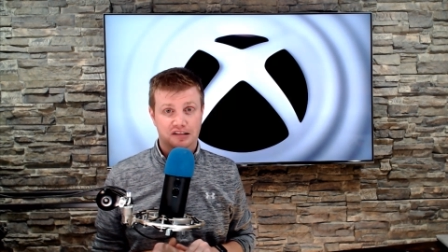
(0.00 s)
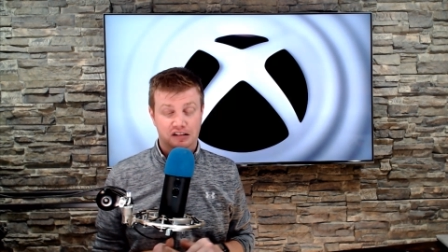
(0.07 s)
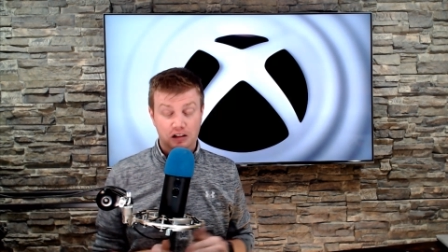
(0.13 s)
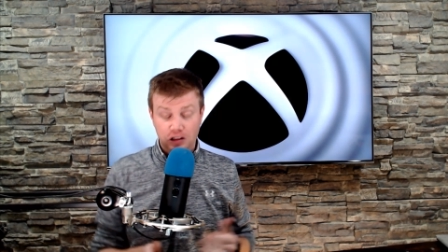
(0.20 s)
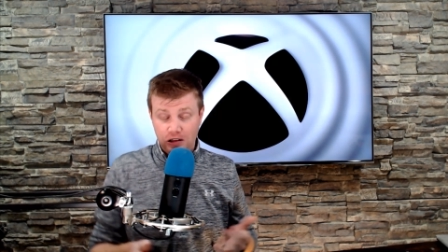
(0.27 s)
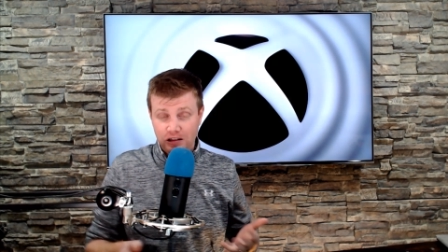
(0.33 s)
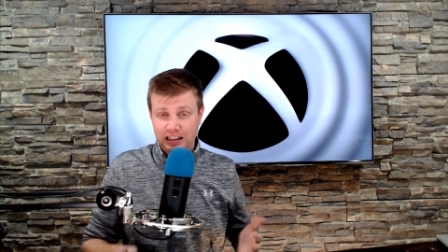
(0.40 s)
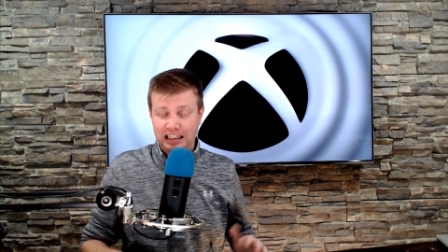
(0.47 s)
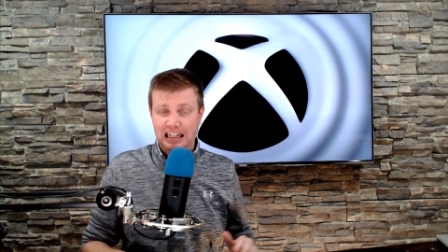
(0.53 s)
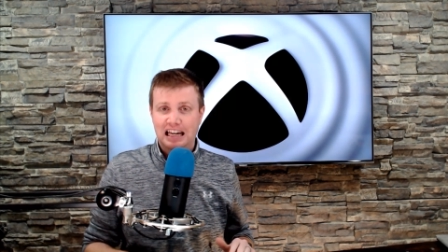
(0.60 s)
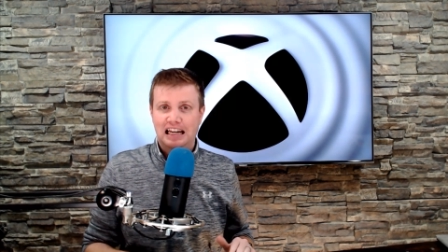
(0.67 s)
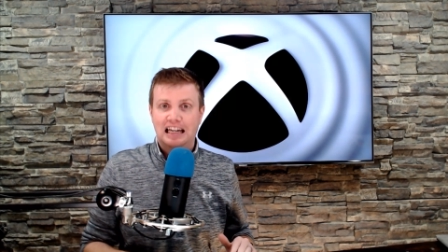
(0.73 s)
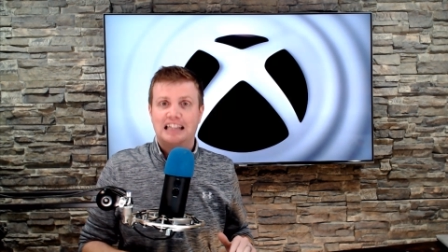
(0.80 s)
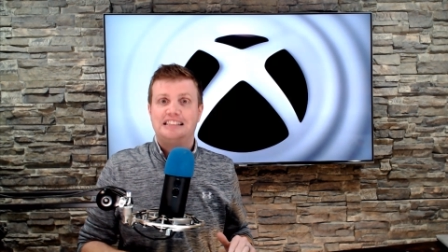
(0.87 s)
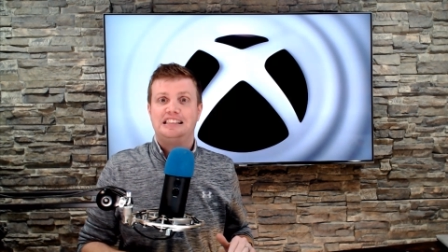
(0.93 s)
Clearly,
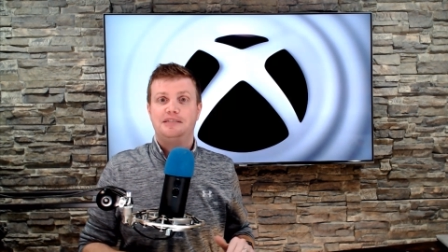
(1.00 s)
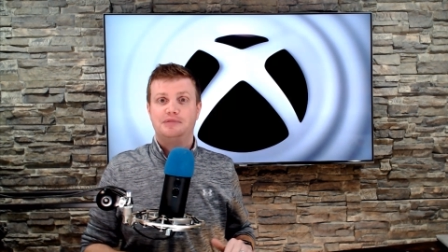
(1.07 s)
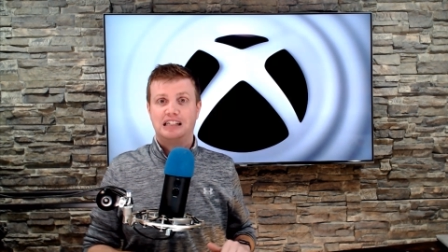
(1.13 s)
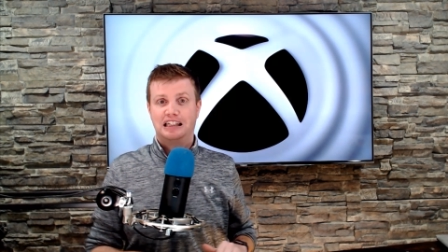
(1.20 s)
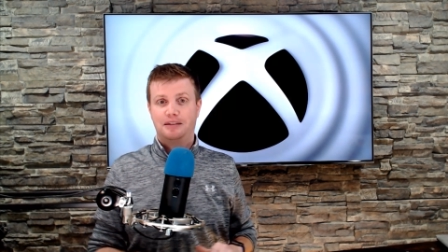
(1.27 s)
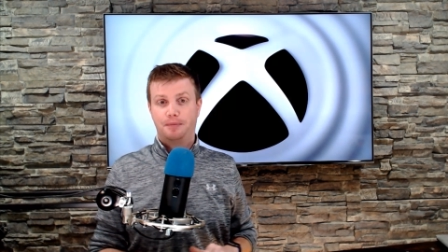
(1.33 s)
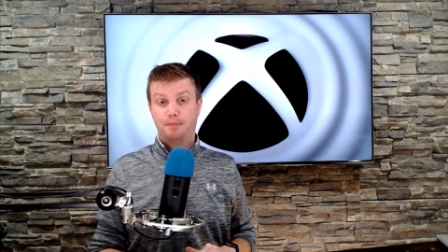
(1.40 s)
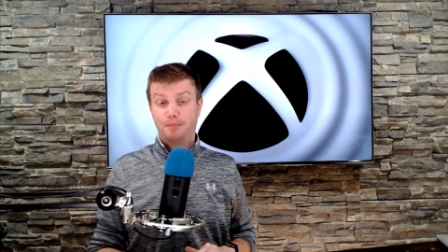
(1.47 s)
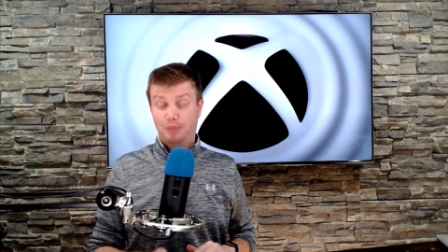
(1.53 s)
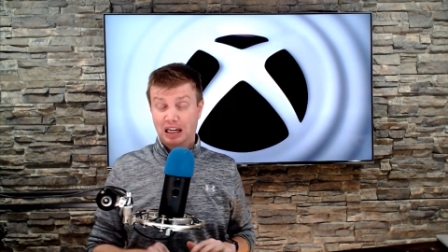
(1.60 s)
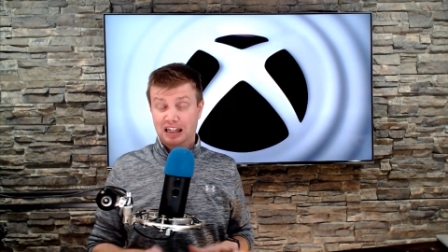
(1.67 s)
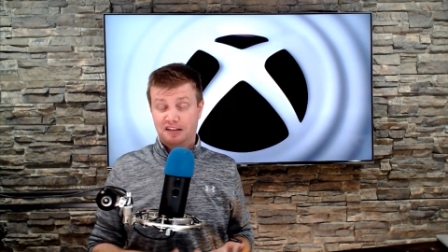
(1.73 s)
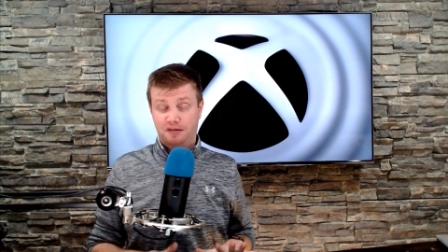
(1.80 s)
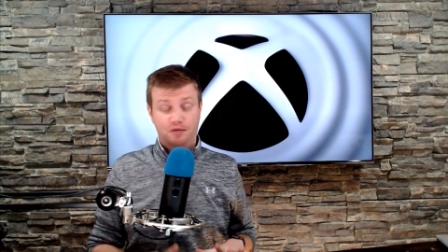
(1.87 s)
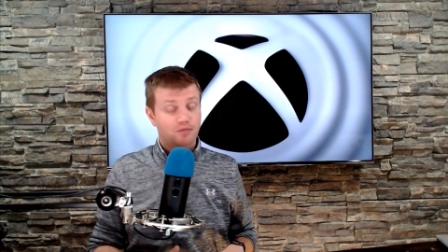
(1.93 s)
it seems like the
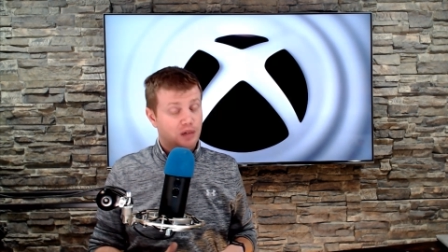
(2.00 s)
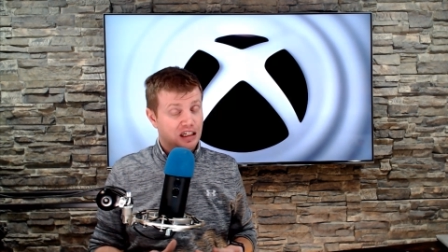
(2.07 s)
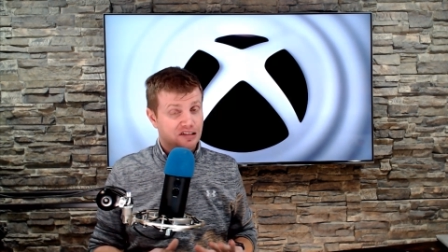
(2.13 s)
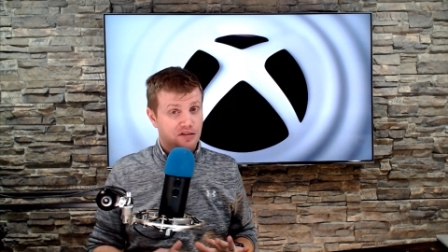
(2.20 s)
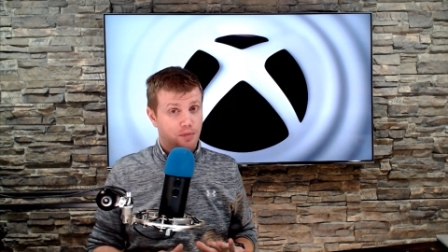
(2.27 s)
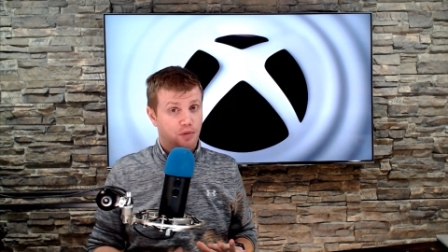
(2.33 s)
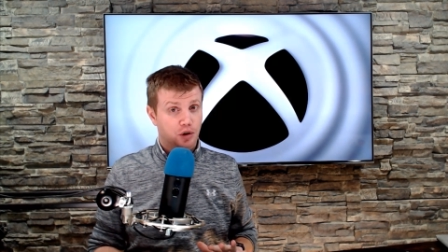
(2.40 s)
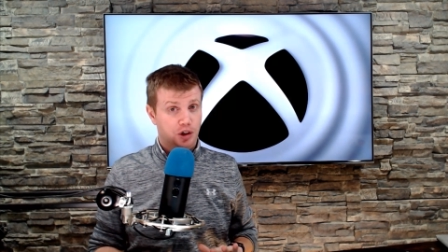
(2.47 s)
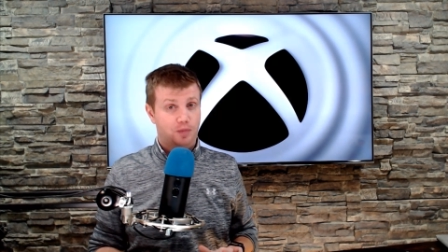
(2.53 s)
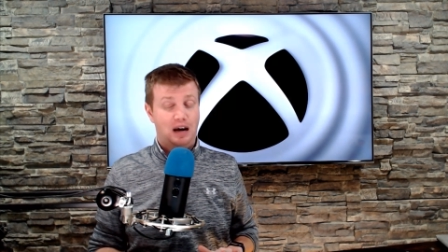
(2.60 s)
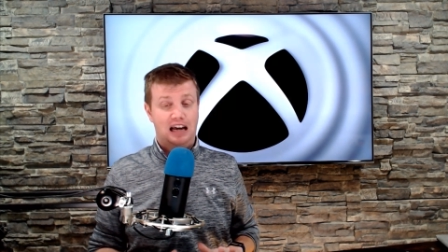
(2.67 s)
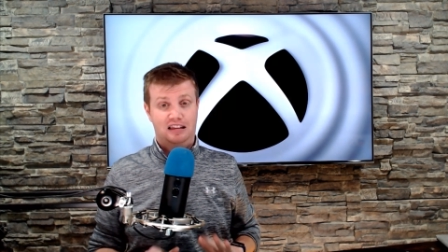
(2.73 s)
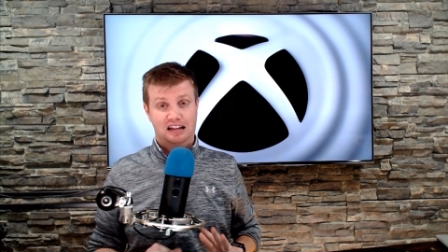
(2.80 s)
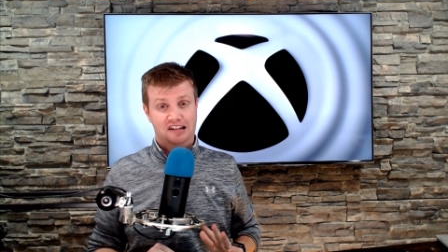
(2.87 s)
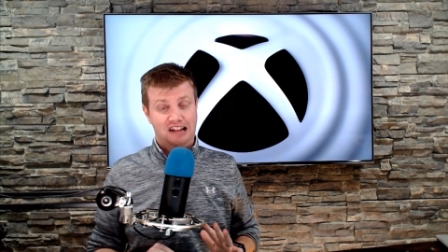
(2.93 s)
biggest piece of
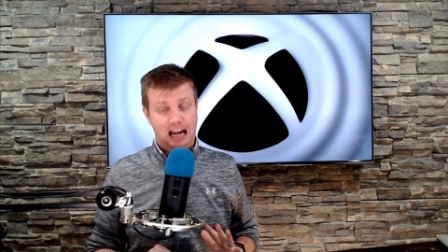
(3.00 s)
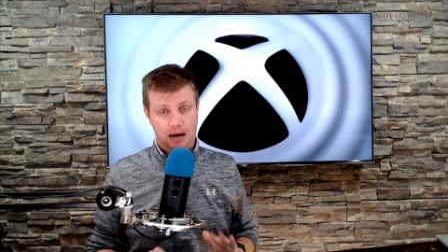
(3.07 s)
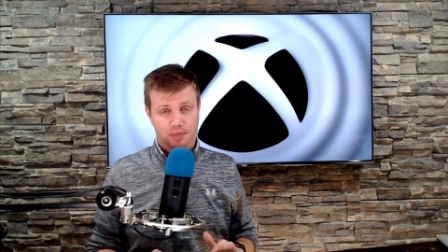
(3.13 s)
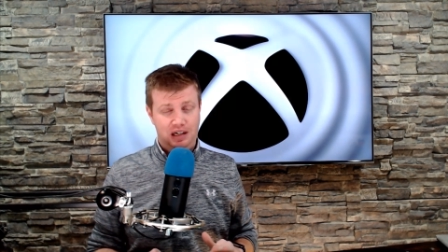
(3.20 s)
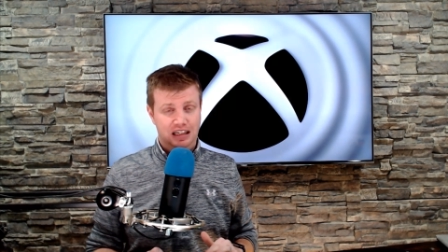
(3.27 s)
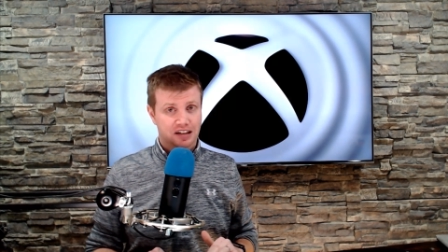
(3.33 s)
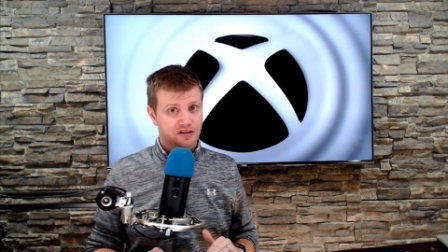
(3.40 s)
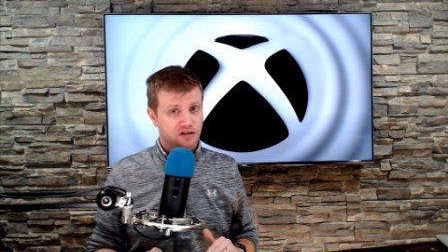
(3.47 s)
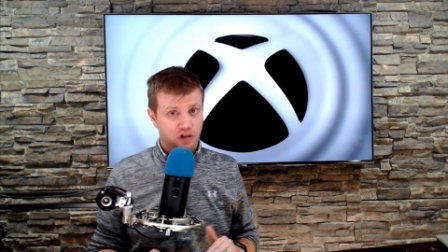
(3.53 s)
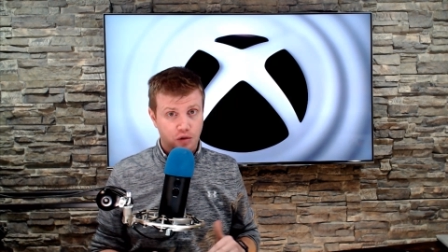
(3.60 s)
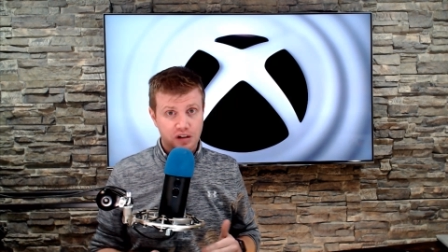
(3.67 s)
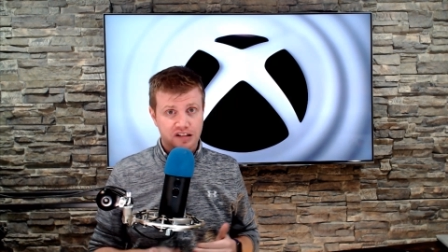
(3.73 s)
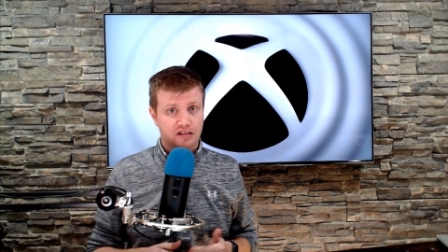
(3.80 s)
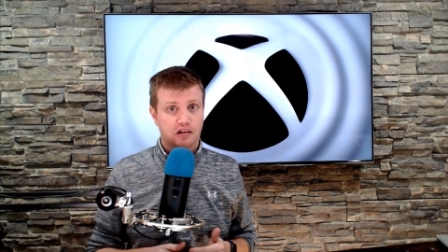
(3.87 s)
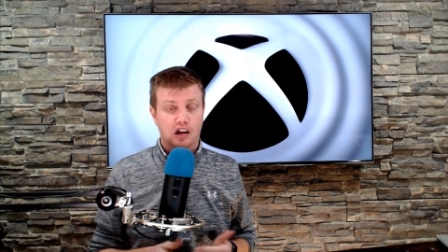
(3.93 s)
pushback that is happening is
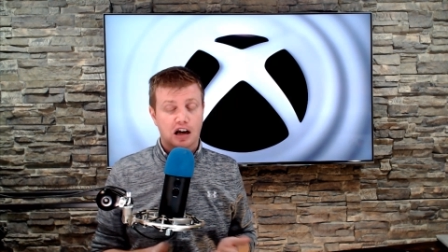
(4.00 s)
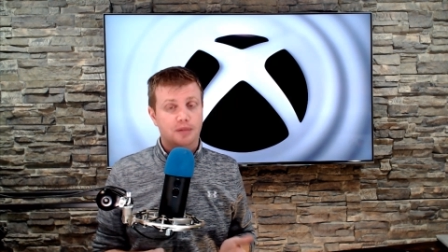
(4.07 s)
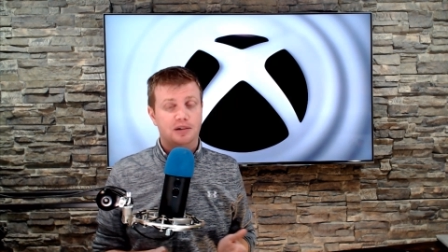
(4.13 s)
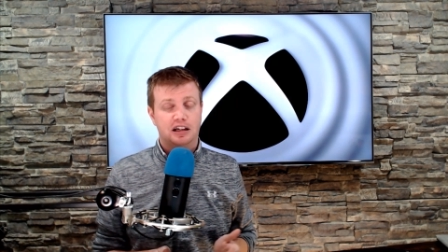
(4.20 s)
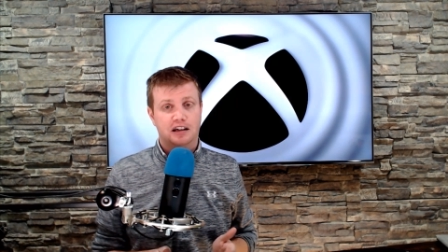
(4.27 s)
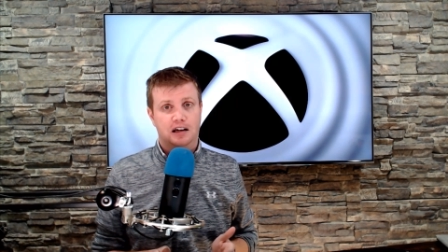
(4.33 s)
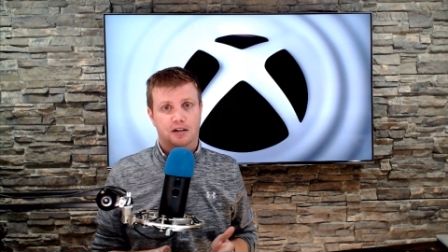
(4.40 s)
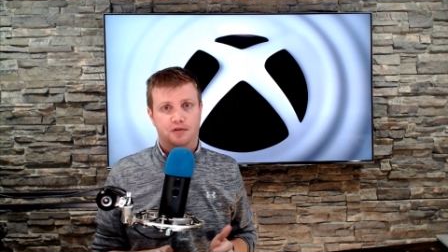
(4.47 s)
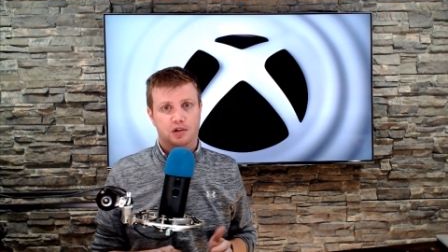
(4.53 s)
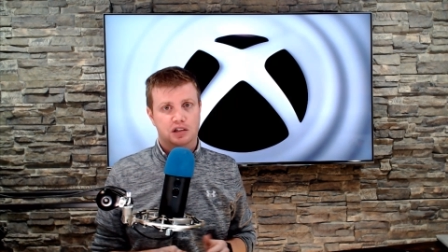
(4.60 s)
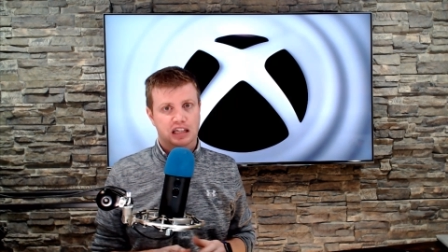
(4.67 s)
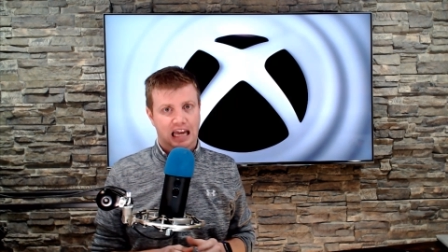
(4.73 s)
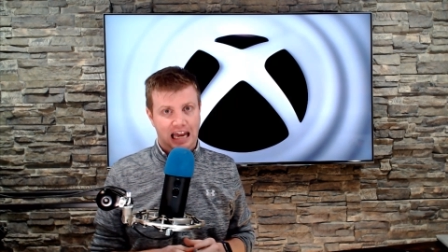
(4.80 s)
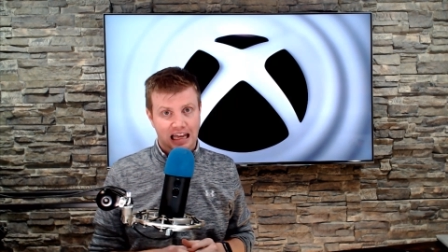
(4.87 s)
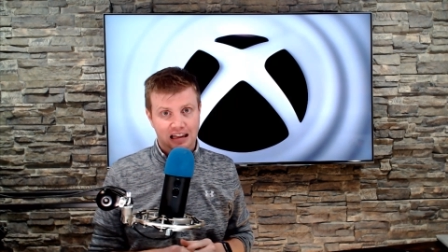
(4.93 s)
Sony's lobbying effort
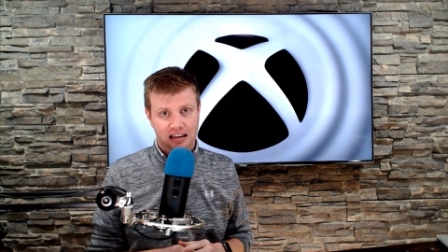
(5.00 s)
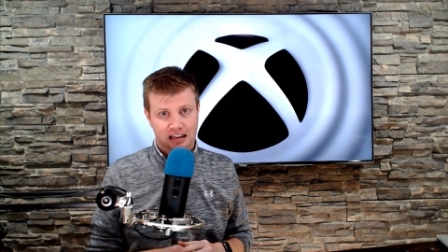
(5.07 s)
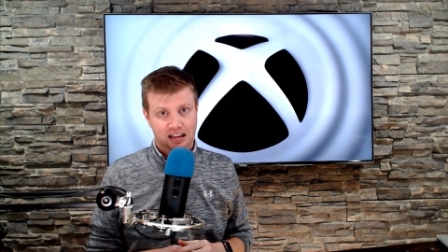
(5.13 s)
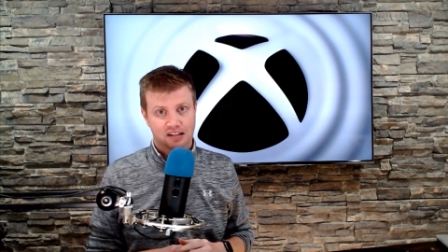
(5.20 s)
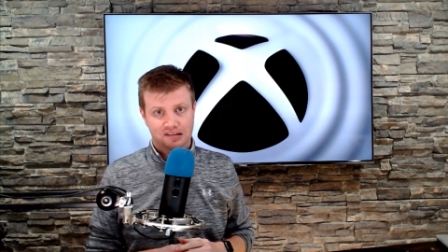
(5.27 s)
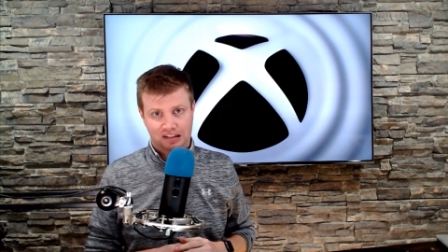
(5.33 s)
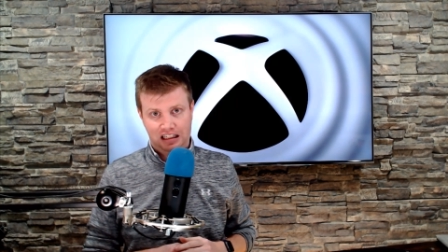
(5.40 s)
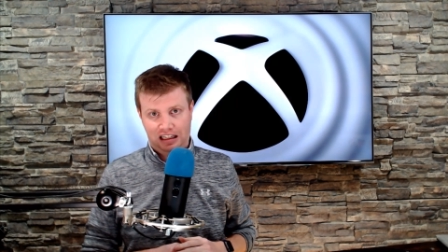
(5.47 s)
to end this and,